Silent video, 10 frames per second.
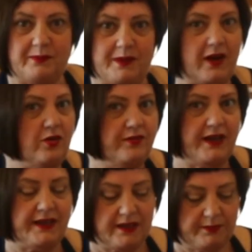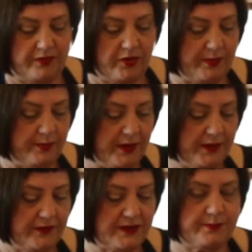the whole valley can be very proud
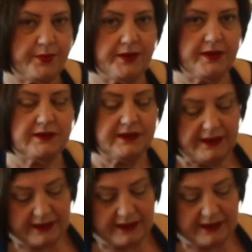of this product.